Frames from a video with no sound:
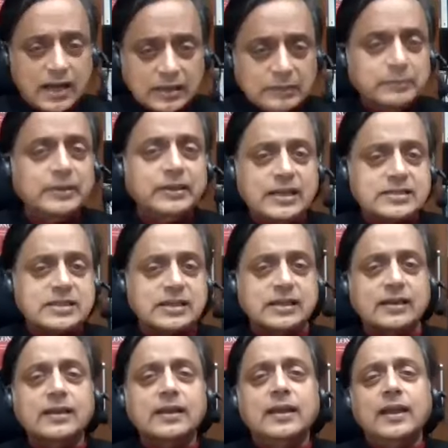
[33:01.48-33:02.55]

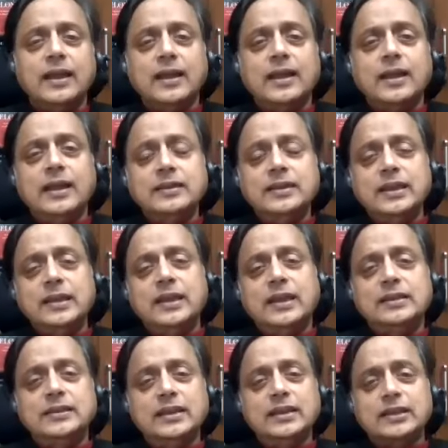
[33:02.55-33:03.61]
culminating in
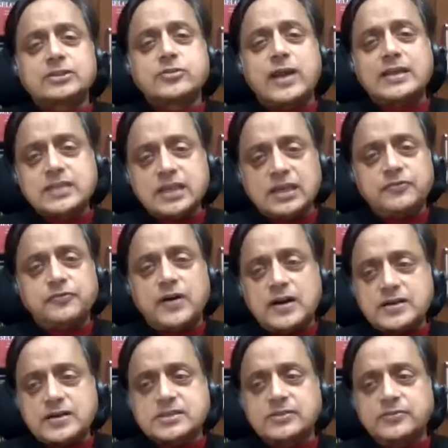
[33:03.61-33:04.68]
the tragic
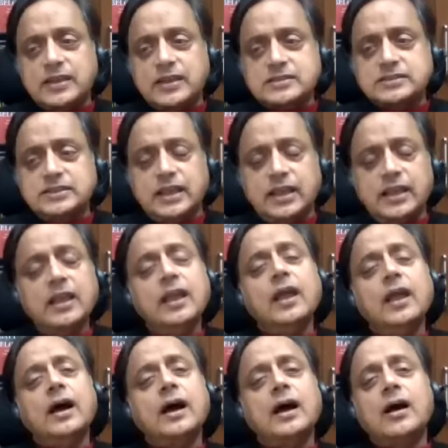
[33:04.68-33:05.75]
farce of yesterday.
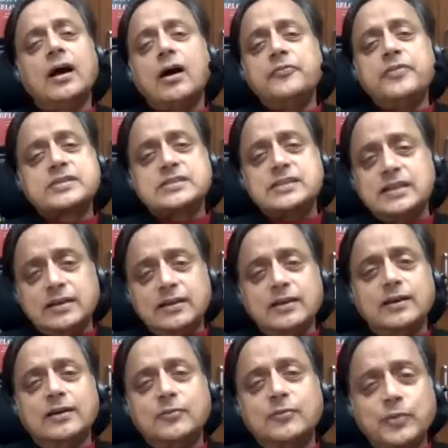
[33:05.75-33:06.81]

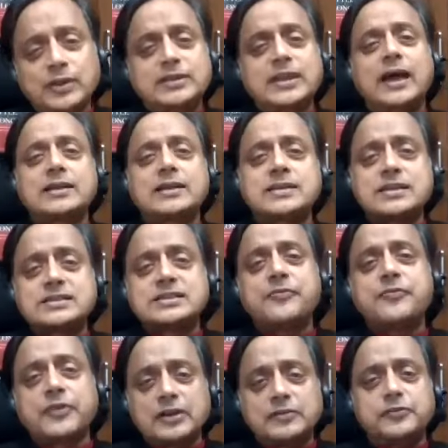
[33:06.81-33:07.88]
Obviously, with that, it's
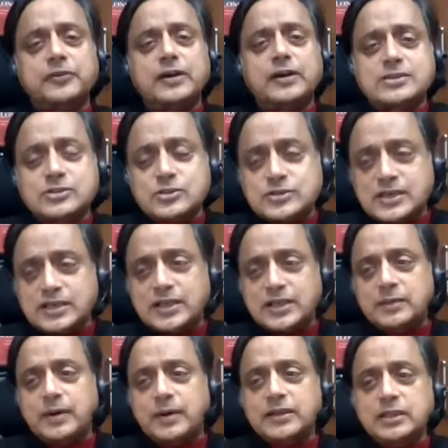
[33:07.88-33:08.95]
difficult for us to say
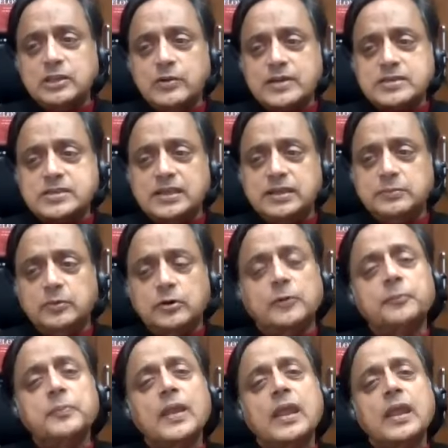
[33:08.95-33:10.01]
that about the US
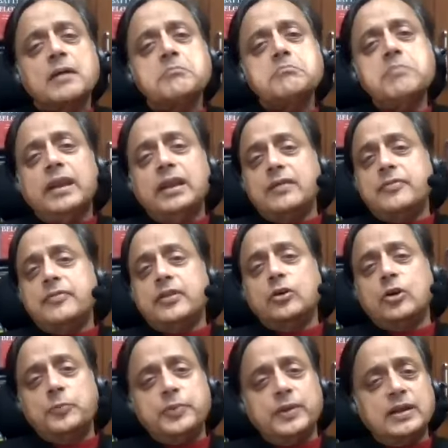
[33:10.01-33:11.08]
anymore. Many of the
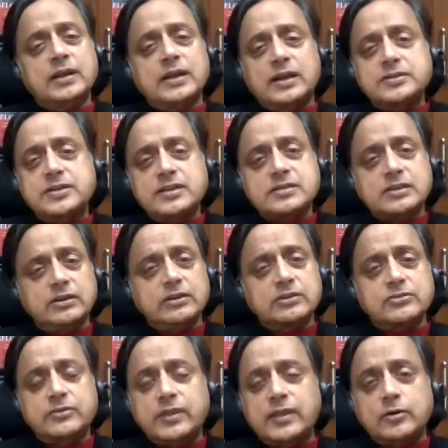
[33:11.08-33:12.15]
European countries are
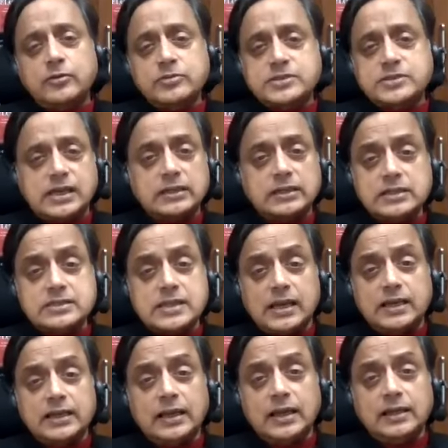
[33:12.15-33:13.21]
going through their own struggles.
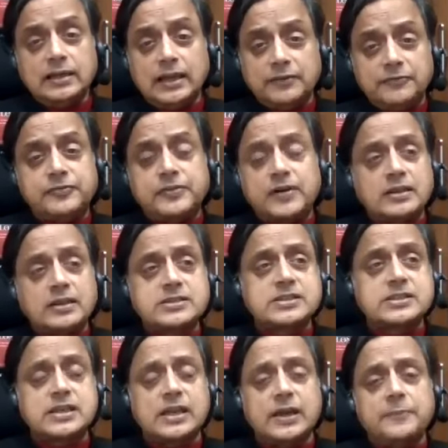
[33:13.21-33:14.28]
I love
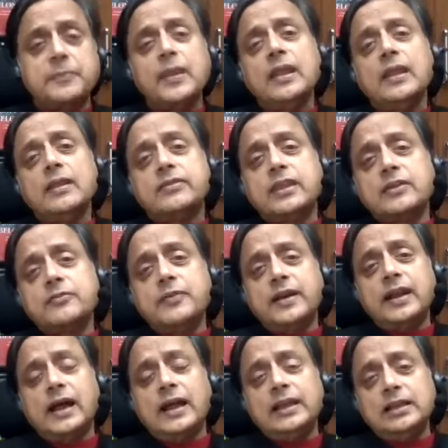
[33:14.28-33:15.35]
France, think
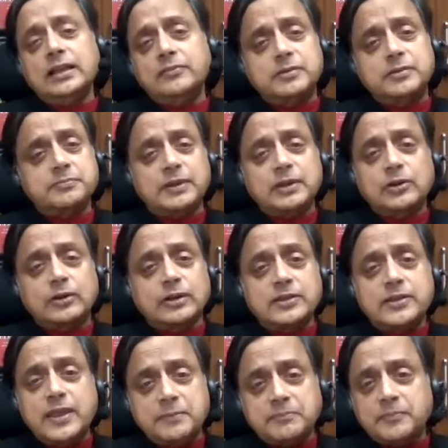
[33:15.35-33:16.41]
very highly of it, but look
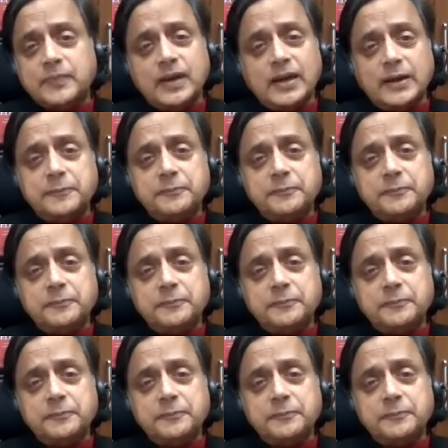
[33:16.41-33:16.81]
at them